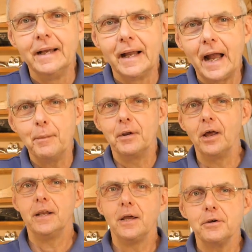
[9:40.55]
Come on, I
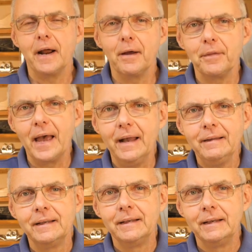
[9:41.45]
know you're out there.
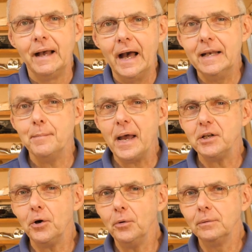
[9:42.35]
And
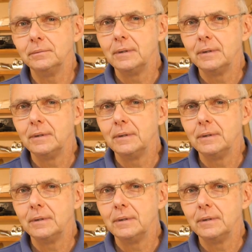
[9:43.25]
Emmanuel,